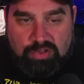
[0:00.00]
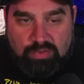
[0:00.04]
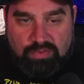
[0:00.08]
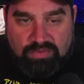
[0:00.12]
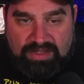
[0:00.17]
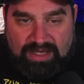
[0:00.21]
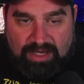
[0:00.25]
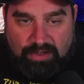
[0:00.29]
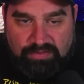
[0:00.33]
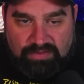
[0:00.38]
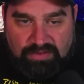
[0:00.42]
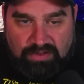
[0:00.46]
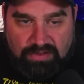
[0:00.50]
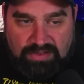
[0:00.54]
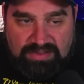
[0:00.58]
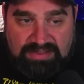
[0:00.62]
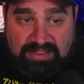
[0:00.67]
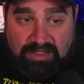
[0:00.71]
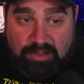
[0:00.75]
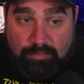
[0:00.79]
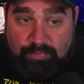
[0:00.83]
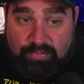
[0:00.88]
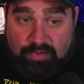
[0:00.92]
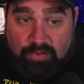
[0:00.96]
2000 on the
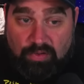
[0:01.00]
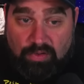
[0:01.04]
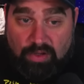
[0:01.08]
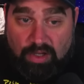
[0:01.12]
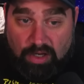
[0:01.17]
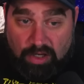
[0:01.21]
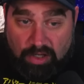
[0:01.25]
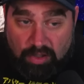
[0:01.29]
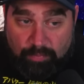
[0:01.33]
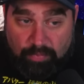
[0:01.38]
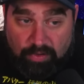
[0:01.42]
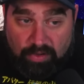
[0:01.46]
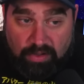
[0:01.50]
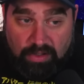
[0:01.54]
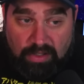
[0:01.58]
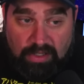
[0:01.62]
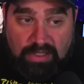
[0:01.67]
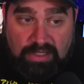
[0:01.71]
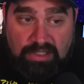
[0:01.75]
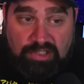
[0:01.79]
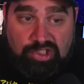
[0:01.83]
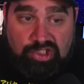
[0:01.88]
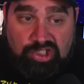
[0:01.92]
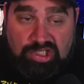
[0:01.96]
set of Pearl Harbor.
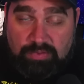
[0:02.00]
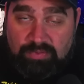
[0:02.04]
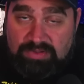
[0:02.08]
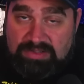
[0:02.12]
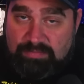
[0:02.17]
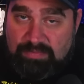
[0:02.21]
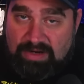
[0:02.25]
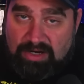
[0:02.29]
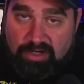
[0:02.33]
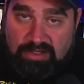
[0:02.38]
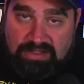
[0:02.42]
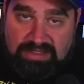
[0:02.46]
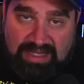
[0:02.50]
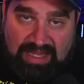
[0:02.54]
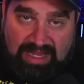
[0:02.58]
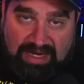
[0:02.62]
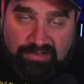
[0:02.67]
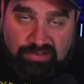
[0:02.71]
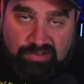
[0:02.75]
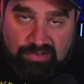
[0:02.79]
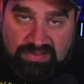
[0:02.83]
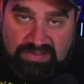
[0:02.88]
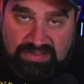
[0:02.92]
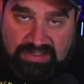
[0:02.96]
She was married to
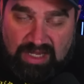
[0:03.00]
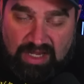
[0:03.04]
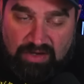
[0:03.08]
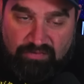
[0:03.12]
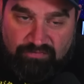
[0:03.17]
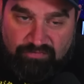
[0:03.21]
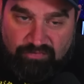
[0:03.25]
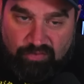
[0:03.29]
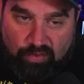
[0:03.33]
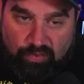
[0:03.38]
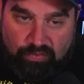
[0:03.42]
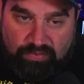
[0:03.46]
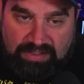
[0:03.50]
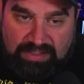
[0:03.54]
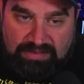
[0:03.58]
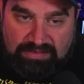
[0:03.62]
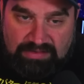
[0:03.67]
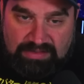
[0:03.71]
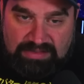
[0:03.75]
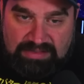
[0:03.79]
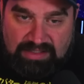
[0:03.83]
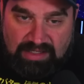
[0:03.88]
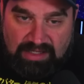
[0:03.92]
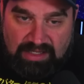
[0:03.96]
actor Scott Foley at
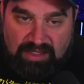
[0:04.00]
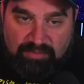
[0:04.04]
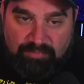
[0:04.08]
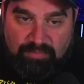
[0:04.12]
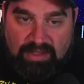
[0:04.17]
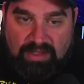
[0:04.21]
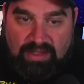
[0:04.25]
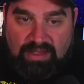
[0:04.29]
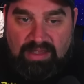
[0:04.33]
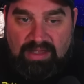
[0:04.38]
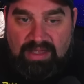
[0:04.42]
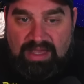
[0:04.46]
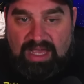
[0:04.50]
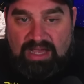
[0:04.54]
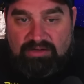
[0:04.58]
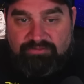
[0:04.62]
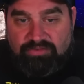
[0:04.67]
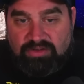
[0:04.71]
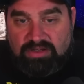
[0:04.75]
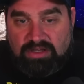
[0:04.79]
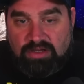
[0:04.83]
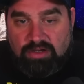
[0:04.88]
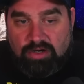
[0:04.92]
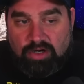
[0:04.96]
the time.
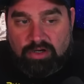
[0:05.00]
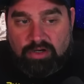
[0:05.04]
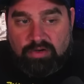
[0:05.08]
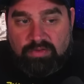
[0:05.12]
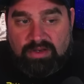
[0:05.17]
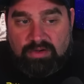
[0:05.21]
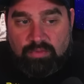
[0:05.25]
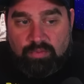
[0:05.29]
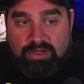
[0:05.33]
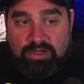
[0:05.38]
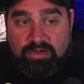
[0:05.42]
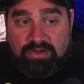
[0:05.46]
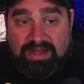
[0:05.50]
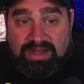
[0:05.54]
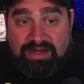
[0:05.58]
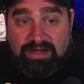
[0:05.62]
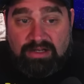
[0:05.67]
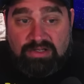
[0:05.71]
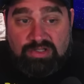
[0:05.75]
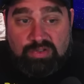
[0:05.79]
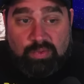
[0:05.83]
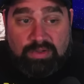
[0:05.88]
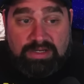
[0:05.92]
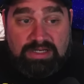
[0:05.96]
Affleck and Garner then reunited
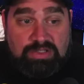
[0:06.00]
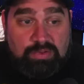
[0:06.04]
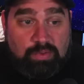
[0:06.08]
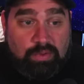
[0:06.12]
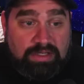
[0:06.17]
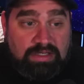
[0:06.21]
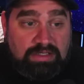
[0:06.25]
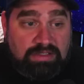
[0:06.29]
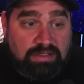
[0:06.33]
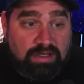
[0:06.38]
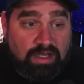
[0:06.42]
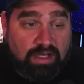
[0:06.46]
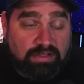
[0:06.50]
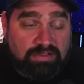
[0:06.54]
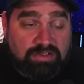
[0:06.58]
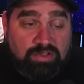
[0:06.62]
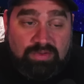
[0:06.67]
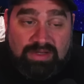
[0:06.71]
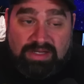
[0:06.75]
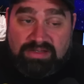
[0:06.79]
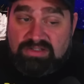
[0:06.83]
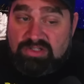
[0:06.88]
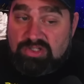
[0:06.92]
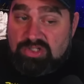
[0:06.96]
in 2020, uh,
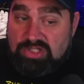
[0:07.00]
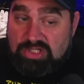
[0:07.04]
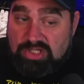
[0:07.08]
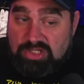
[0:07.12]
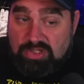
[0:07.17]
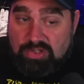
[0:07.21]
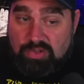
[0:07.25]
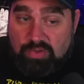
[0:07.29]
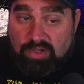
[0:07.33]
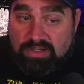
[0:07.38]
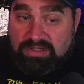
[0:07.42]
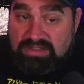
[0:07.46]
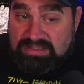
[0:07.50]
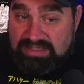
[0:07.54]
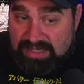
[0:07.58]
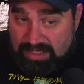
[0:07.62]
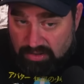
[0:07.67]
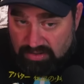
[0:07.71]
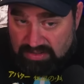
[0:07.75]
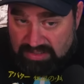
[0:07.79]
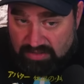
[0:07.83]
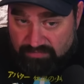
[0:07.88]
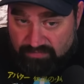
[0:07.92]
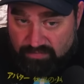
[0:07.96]
2002 on
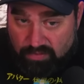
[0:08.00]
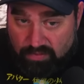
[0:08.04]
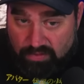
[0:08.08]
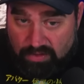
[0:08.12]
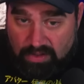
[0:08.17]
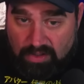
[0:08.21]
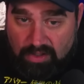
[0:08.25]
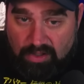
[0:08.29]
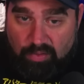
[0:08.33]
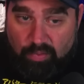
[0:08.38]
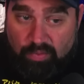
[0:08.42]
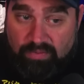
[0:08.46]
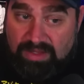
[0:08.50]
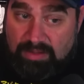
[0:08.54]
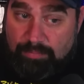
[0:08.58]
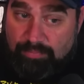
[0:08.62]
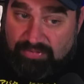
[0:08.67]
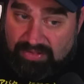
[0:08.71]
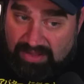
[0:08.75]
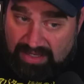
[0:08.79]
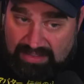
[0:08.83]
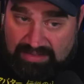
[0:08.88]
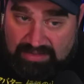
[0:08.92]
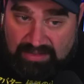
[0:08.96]
Daredevil, where they
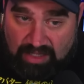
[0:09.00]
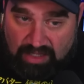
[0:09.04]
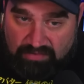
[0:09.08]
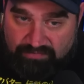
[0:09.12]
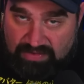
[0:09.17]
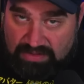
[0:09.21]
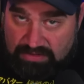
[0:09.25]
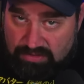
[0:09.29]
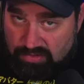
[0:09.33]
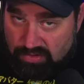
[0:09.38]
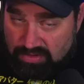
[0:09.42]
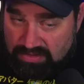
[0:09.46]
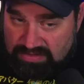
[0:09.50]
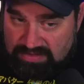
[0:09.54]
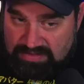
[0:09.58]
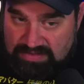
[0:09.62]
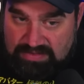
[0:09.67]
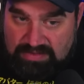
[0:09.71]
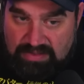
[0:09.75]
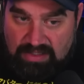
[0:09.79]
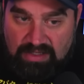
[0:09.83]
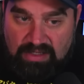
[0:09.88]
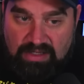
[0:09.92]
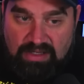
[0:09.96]
played love
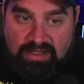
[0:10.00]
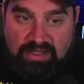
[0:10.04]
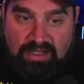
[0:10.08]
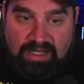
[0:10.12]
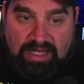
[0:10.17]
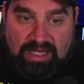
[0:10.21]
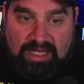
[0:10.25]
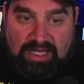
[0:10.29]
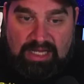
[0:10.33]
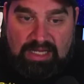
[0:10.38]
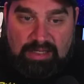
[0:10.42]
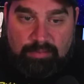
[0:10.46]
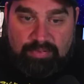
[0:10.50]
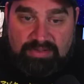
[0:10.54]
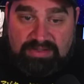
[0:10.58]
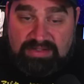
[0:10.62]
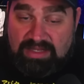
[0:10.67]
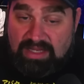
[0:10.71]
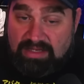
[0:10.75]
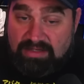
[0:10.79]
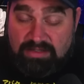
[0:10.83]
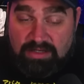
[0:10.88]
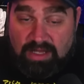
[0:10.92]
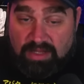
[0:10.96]
interests. Uh, but
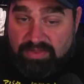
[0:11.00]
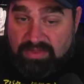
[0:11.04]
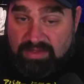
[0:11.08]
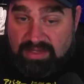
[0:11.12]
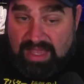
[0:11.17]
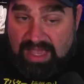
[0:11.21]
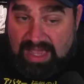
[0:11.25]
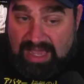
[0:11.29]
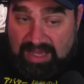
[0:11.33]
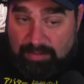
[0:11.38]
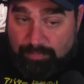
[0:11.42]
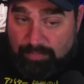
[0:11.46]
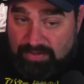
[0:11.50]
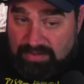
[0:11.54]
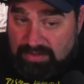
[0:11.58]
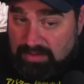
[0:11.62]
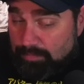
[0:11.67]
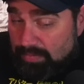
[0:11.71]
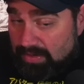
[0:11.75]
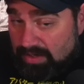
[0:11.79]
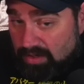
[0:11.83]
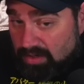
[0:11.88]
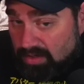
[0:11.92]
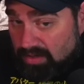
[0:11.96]
then nothing happened,
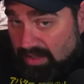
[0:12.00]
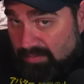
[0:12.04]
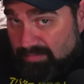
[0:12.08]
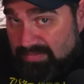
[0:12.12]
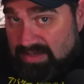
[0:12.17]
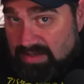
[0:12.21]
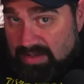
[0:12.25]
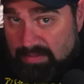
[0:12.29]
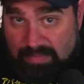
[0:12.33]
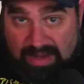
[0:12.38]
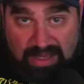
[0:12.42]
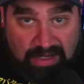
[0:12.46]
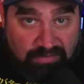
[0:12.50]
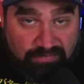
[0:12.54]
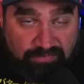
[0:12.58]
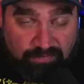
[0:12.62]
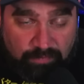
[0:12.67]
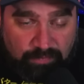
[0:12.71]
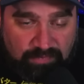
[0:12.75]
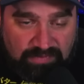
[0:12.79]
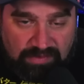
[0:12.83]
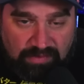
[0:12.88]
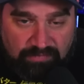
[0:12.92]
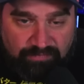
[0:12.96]
apparently. I mean, they might
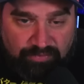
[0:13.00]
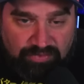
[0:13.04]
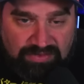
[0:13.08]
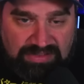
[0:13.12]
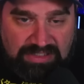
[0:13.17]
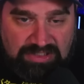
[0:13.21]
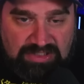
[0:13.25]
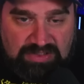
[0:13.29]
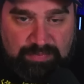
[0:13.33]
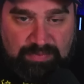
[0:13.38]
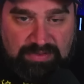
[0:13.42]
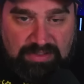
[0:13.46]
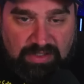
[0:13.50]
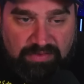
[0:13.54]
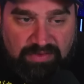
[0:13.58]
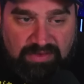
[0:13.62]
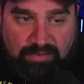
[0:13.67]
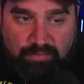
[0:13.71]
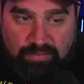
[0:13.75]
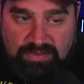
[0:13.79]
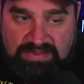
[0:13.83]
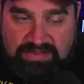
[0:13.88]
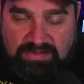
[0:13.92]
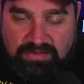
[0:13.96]
have done flirtations, but
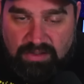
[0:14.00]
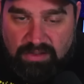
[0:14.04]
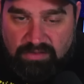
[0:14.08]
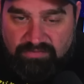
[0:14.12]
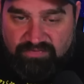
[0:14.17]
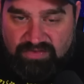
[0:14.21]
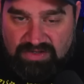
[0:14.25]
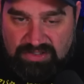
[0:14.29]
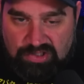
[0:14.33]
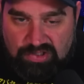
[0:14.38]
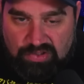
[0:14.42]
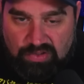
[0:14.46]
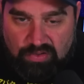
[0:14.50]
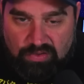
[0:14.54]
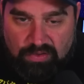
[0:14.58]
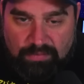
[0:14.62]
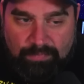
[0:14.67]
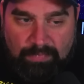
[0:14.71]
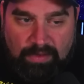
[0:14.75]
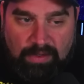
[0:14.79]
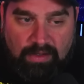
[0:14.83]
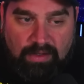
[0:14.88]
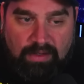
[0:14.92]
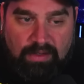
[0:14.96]
nothing was official.